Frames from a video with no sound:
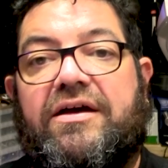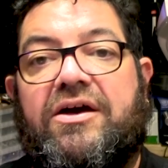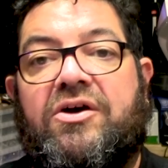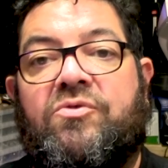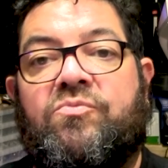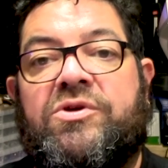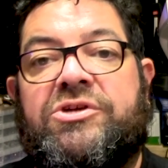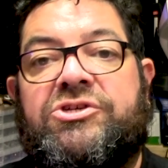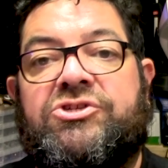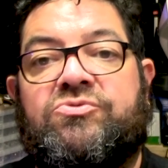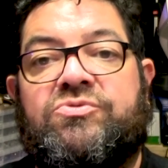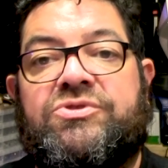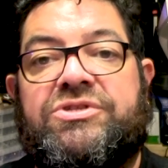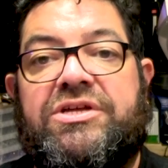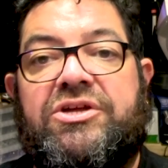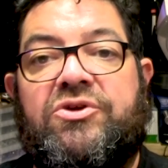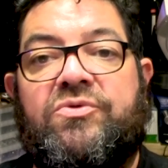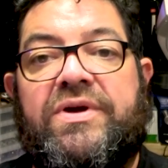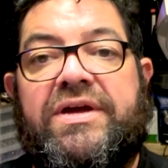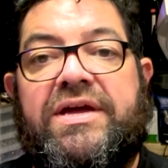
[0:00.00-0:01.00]
and we shall
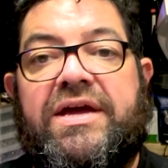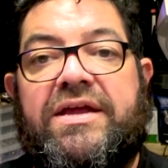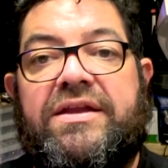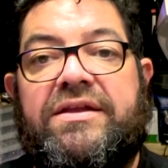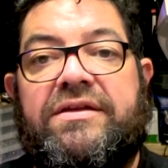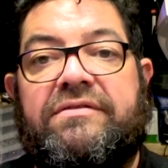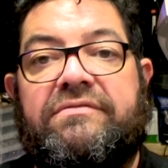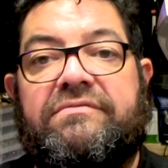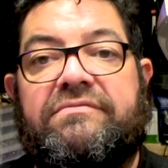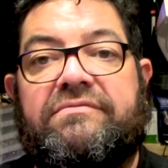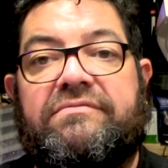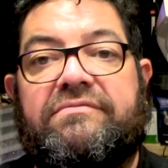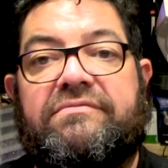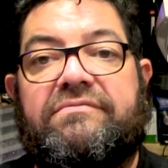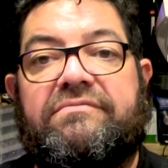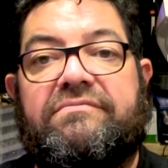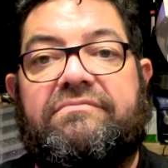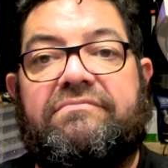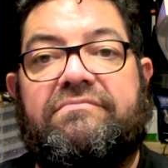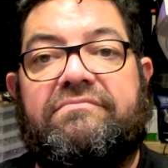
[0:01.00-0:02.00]
see you again
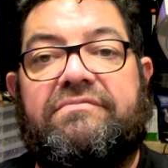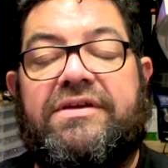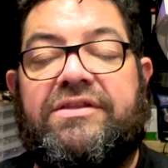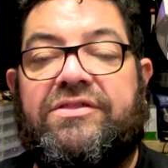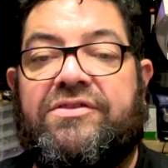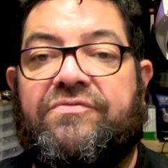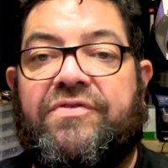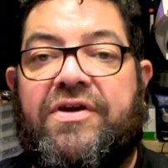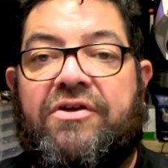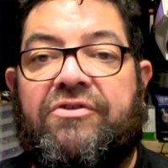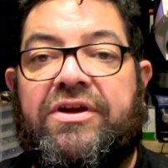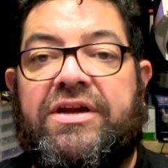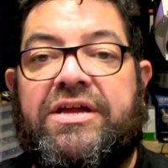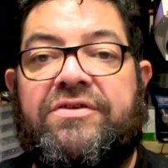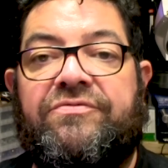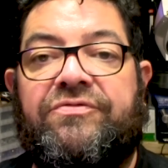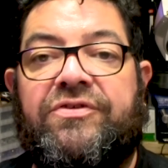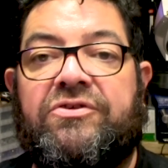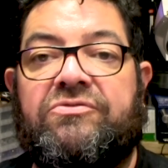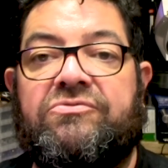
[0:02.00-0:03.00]
in the very
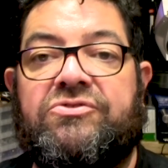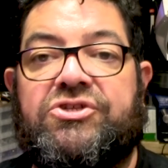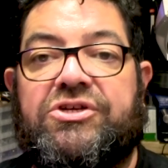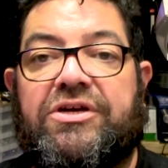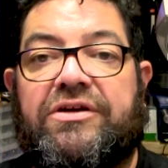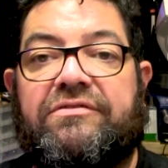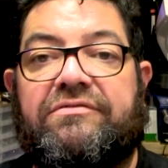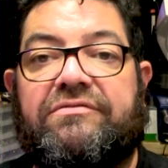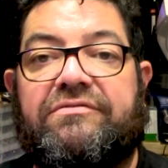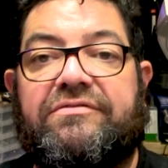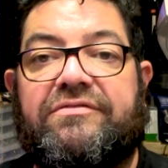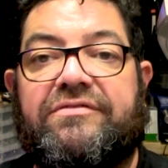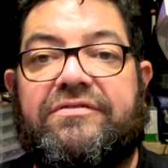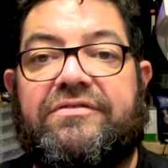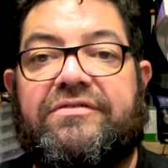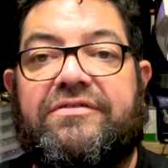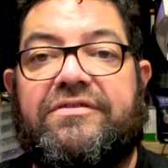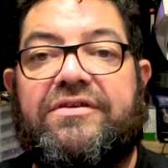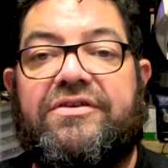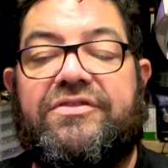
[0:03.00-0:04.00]
near future.
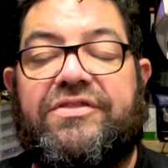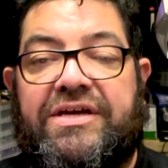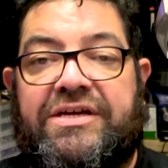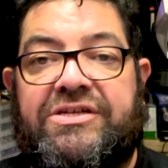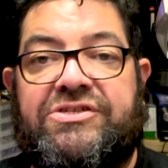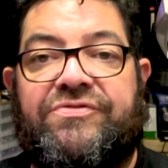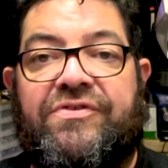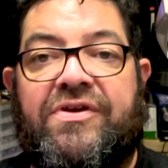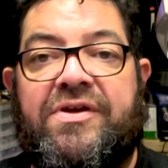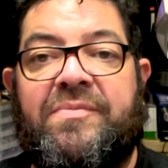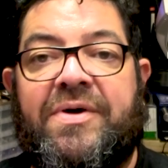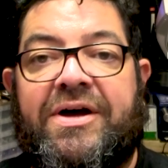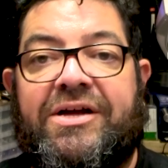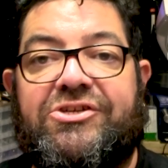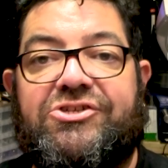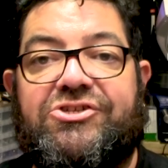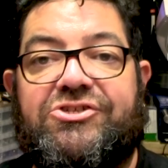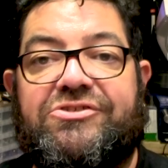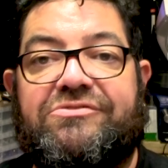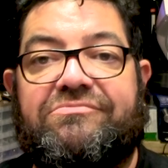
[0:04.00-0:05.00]
Thanks very
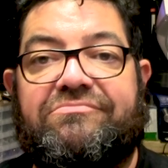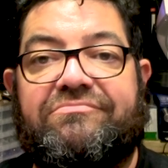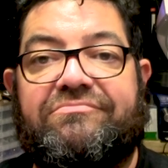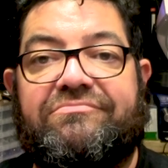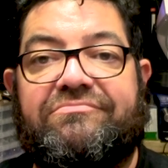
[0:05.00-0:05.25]
much.